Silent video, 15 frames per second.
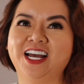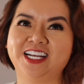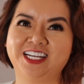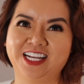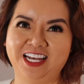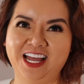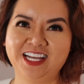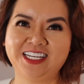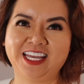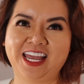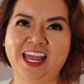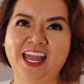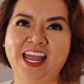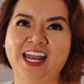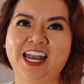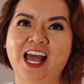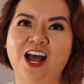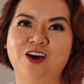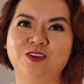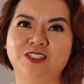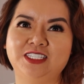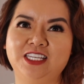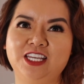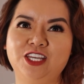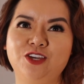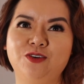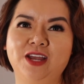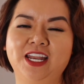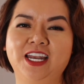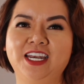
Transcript: Good luck, and I'll see you in the